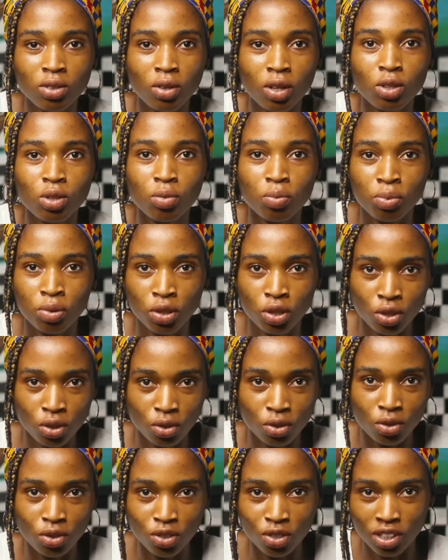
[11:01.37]
is going to push
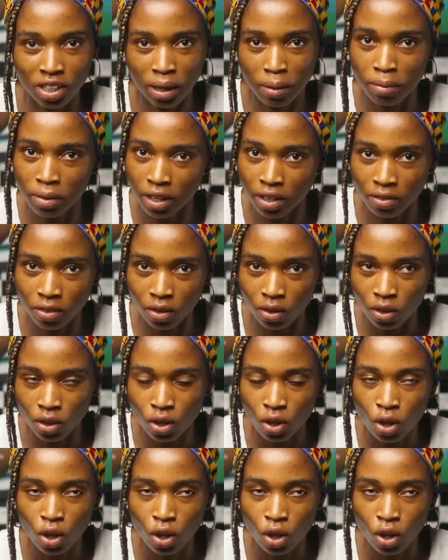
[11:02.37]
you to some level.